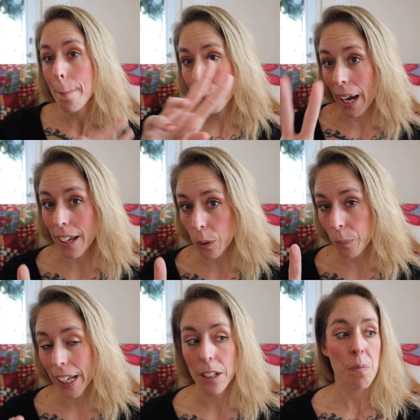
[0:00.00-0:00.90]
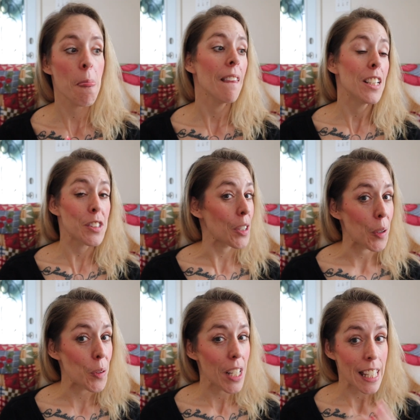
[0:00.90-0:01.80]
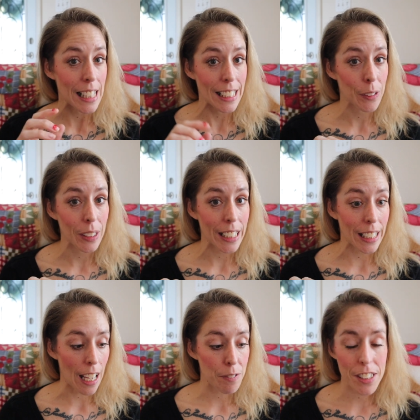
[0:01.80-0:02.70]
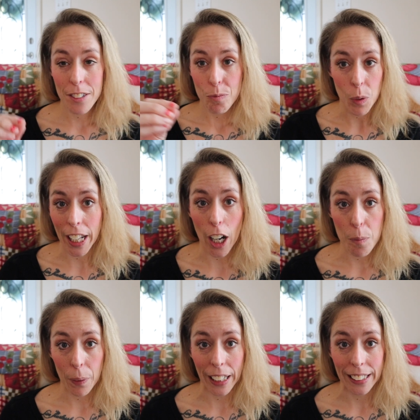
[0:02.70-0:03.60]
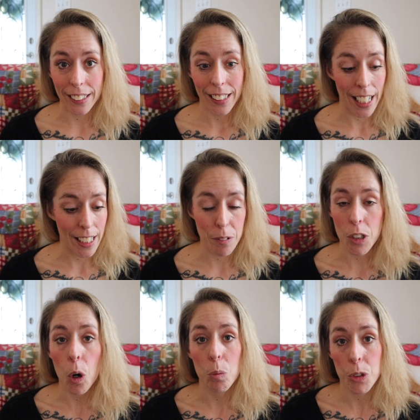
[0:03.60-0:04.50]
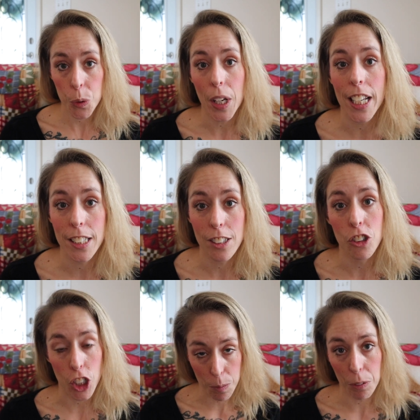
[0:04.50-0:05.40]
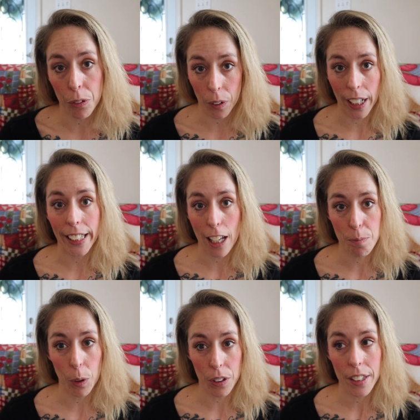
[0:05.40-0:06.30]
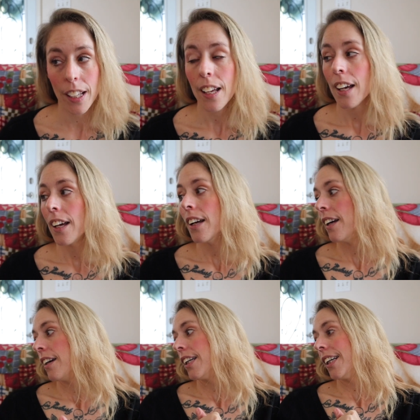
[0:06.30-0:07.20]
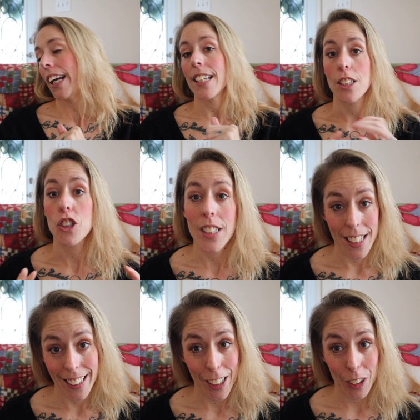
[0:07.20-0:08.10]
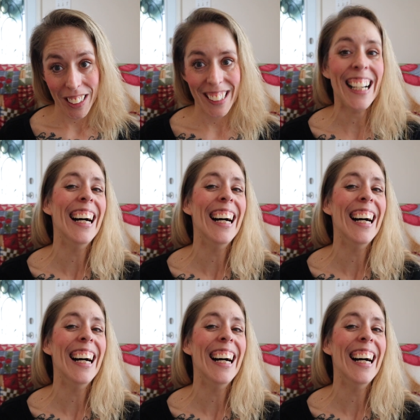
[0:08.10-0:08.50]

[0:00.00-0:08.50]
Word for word: by the way. So he literally left when I got pregnant and he was home two days just before I gave birth. I guess I should have said that earlier.